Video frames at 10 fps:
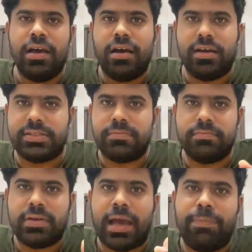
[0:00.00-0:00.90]

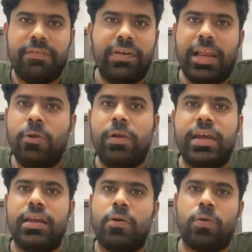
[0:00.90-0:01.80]
some happy feeling you will
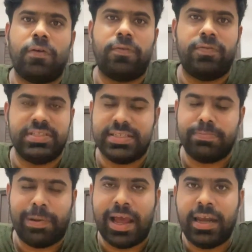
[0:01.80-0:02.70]
get out of
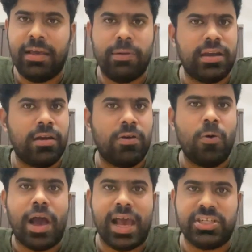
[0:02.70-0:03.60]
just planning but
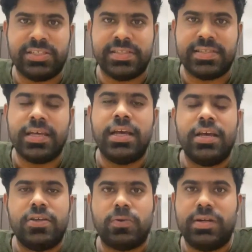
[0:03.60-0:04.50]
no actions.
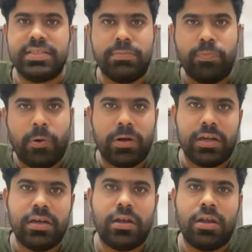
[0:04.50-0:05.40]
So it is
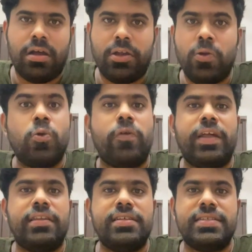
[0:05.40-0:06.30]
important you know
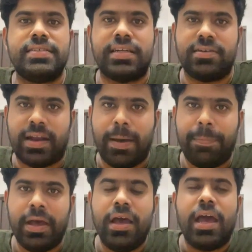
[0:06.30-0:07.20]
that this is a
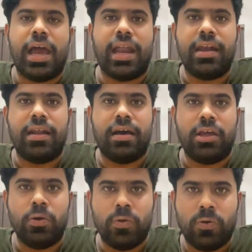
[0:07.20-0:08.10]
trap, and
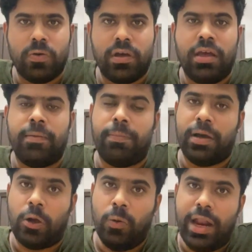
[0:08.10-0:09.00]
you know
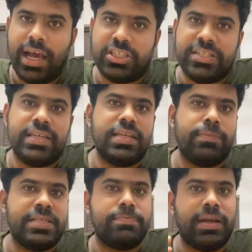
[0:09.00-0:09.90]
a good action
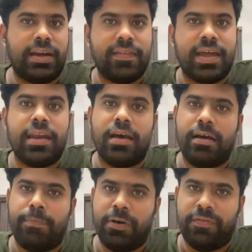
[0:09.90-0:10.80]
is better than
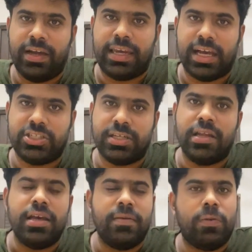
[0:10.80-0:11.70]
a perfect action,
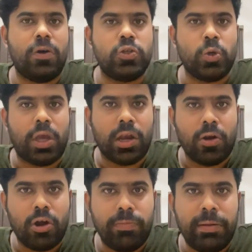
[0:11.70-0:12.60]
because you
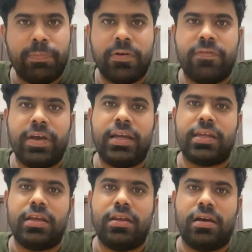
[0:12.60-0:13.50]
cannot be
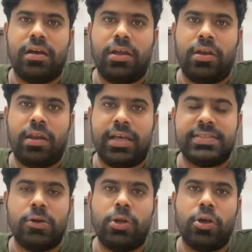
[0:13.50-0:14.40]
perfect in
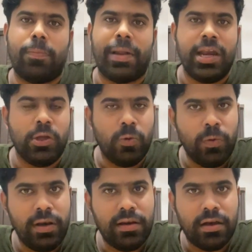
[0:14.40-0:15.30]
executing your plan. You
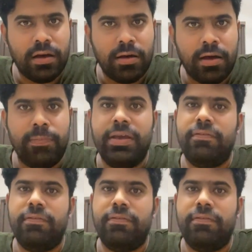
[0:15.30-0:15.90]
will be